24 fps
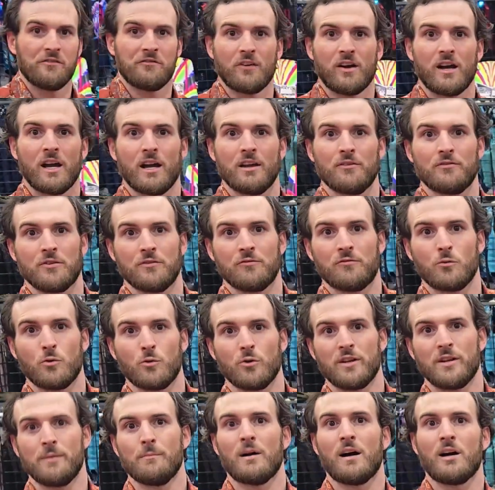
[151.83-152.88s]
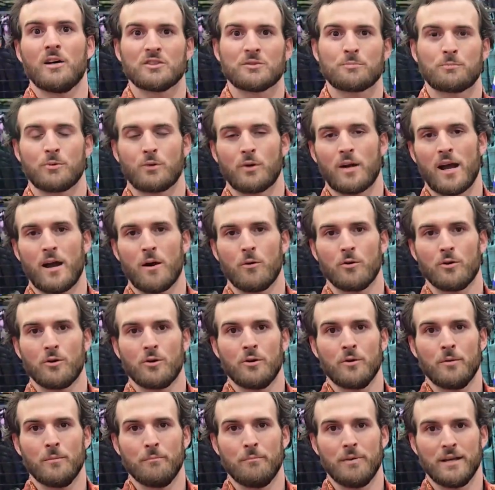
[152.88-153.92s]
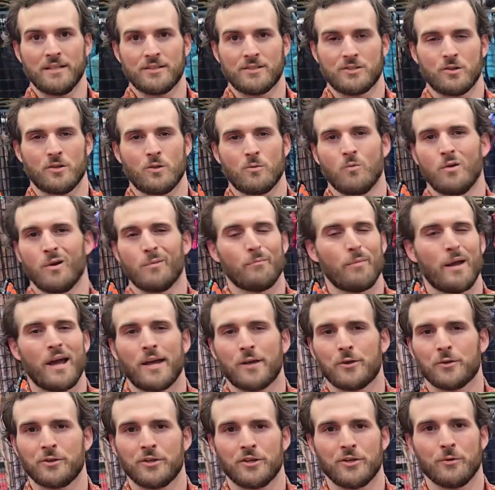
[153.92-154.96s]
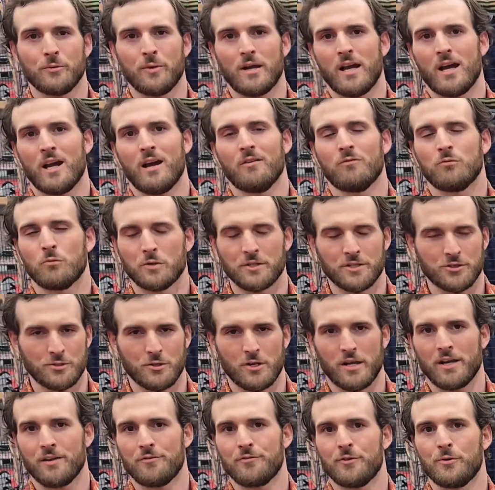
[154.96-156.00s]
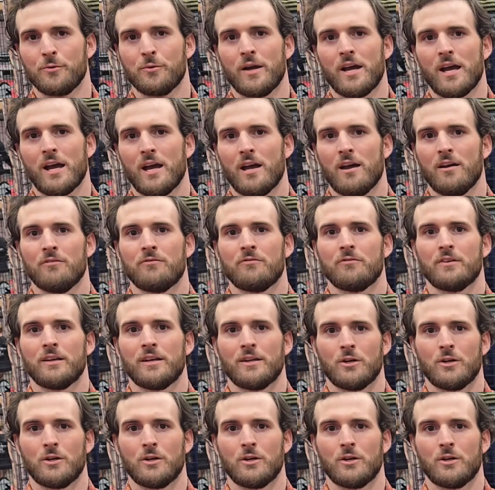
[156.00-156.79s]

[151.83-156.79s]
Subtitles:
35 and 40 miles per hour based on what battery you have, what drive you have,